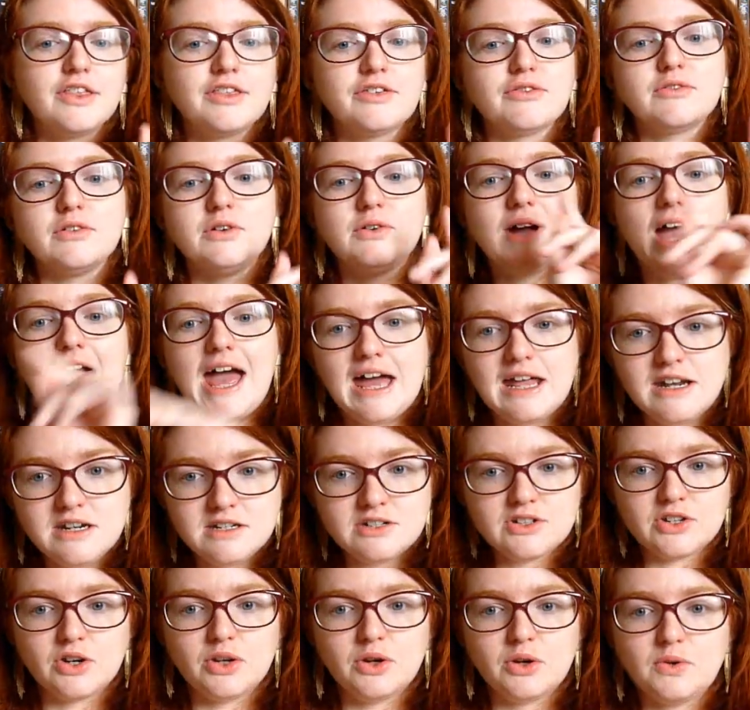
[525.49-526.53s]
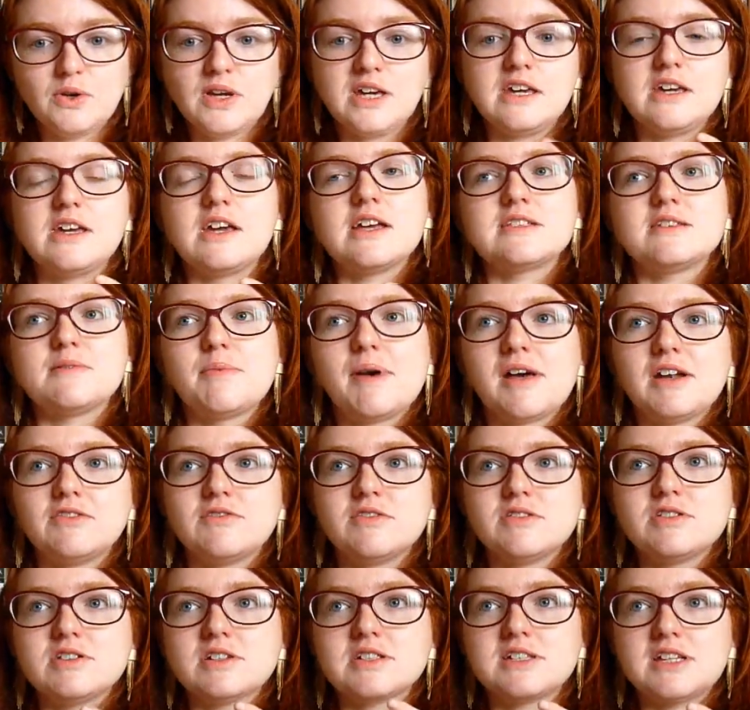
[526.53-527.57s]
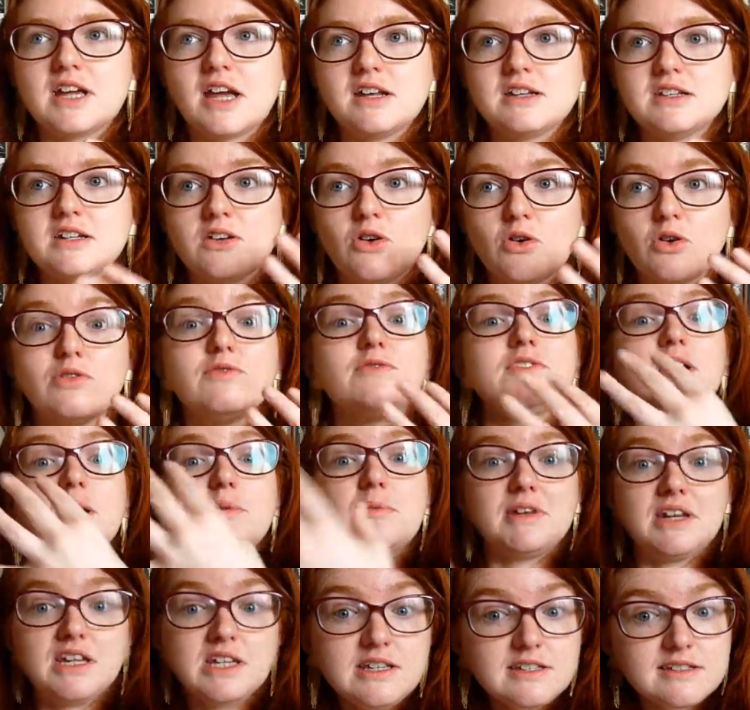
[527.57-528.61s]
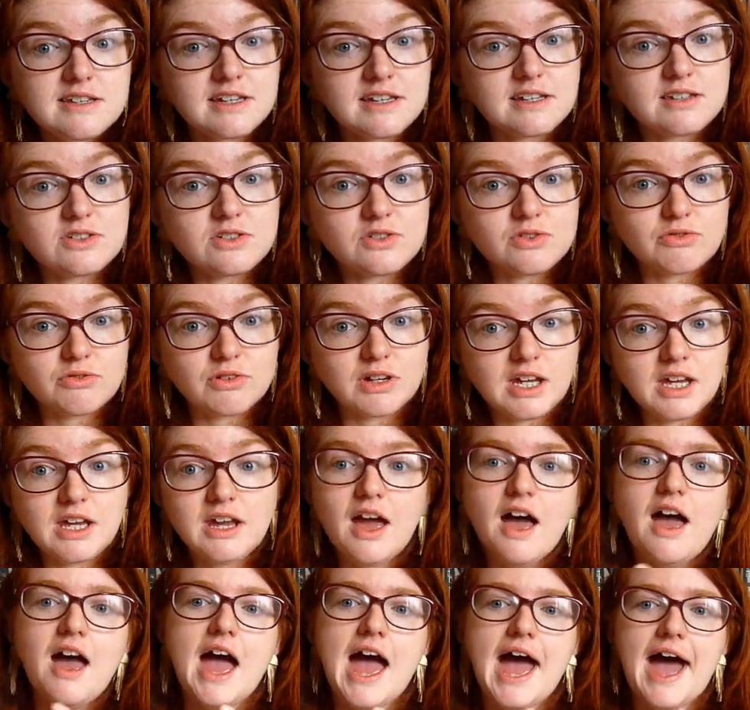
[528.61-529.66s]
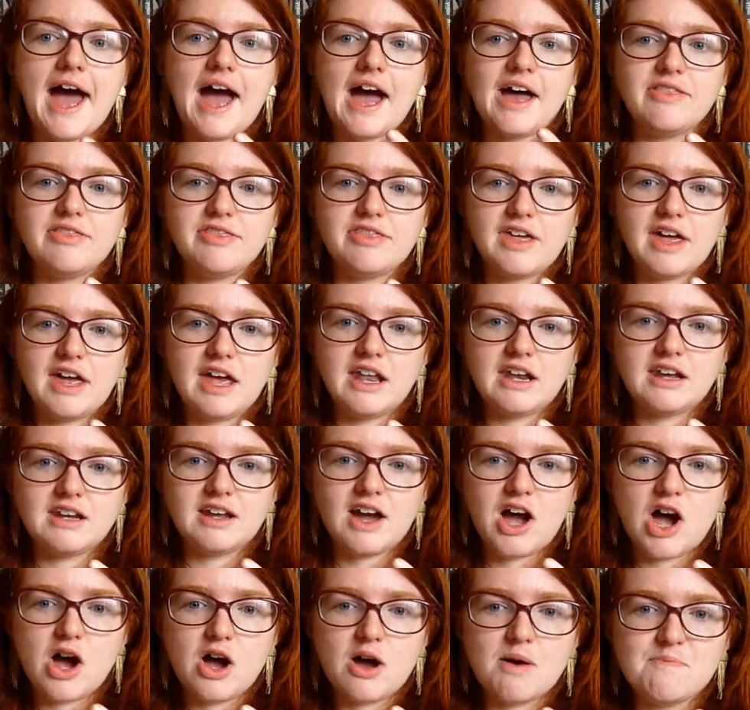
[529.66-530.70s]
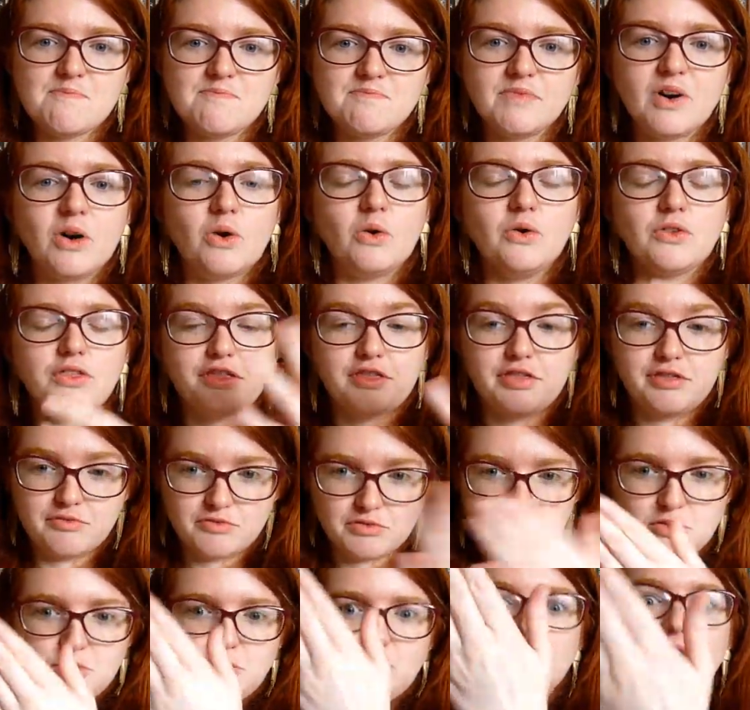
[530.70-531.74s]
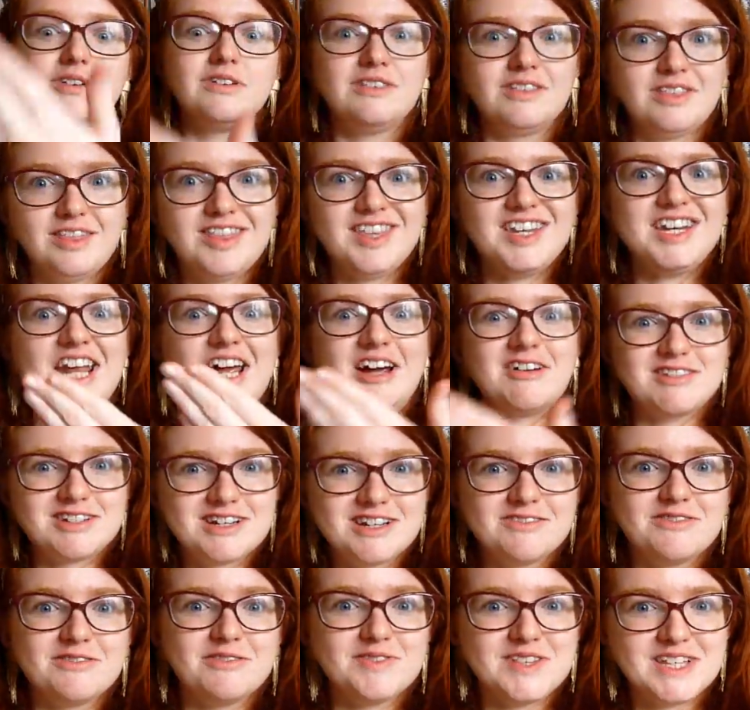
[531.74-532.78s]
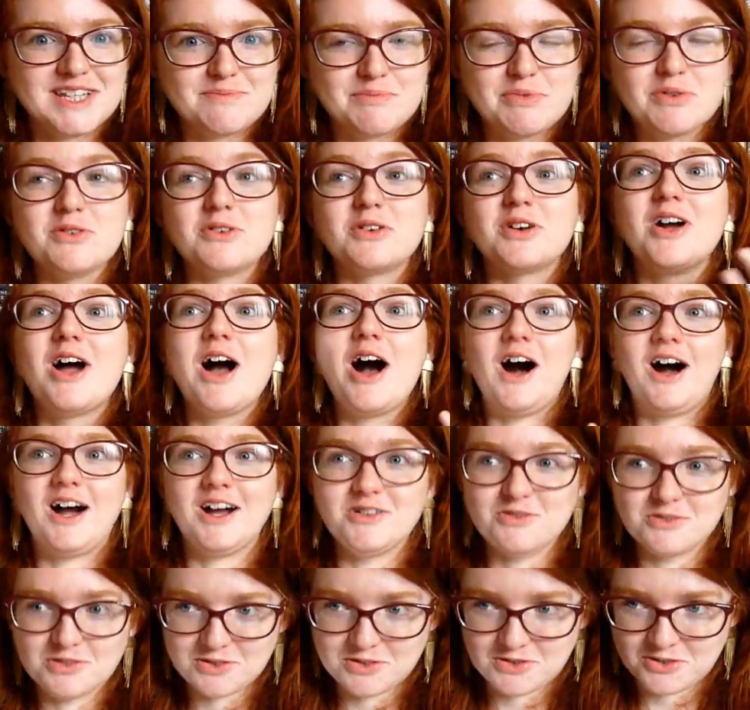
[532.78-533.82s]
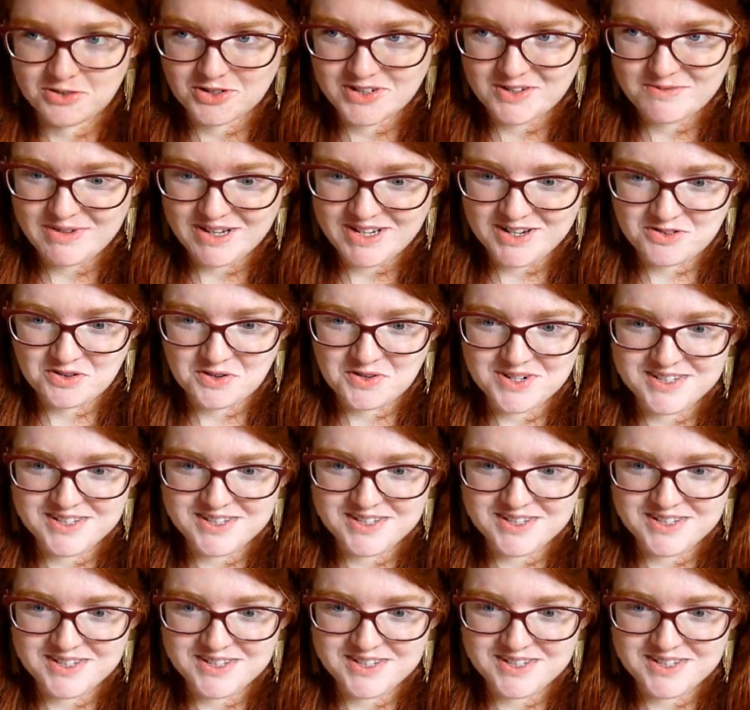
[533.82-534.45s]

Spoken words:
Through Endo, he gets a better understanding of Japanese history, and then through the narrative of this book, I also got a better